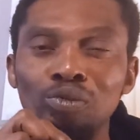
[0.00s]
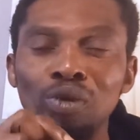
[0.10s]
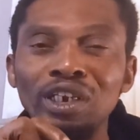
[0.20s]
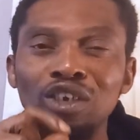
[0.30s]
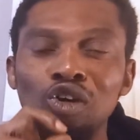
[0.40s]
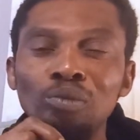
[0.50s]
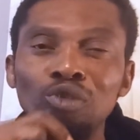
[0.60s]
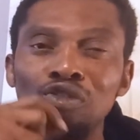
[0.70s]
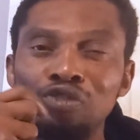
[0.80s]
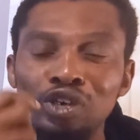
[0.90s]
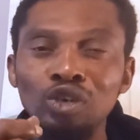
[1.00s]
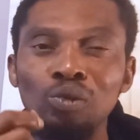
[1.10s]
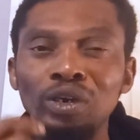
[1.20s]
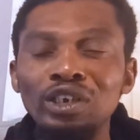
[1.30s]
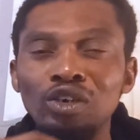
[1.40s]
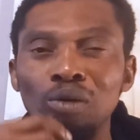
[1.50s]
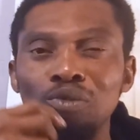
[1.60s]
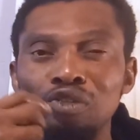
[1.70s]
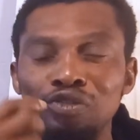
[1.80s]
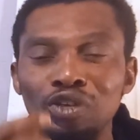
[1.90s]
when it comes to
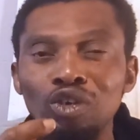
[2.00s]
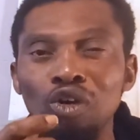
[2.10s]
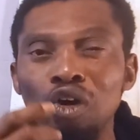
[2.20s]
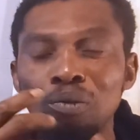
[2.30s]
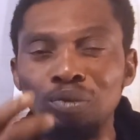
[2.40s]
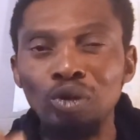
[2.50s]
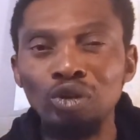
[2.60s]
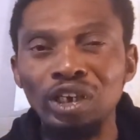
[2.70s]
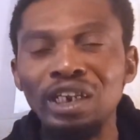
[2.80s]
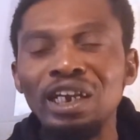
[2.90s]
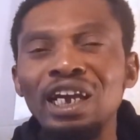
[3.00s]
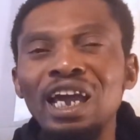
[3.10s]
video uploading,